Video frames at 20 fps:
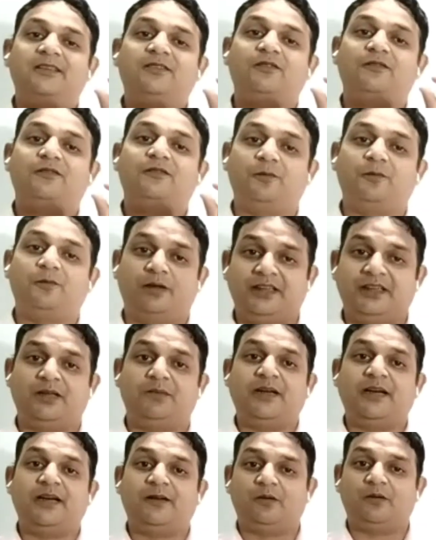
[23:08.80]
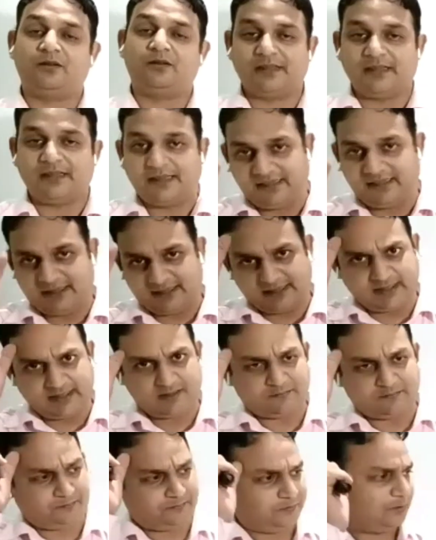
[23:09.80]
Take some pellets of potassium
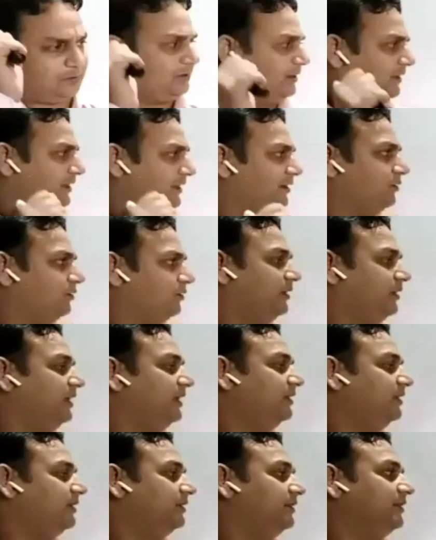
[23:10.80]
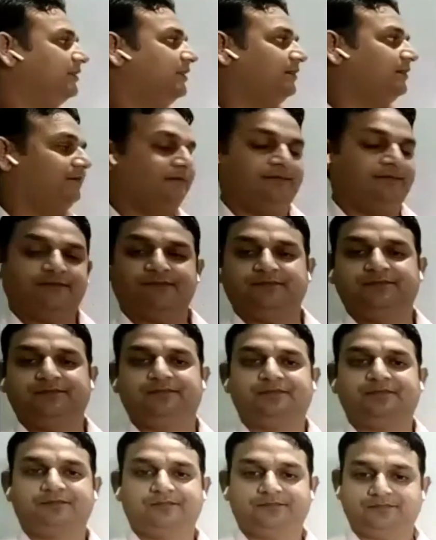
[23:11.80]
hydroxide and put it into the
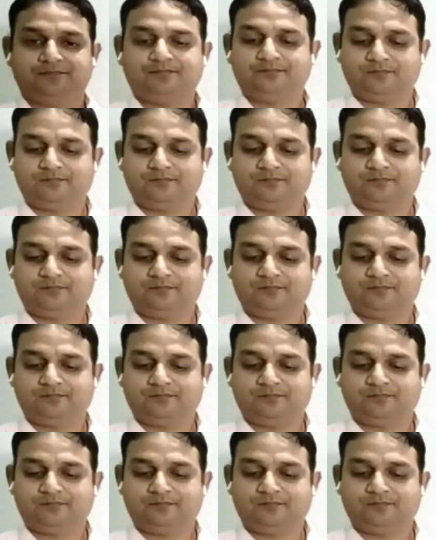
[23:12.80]
stuff.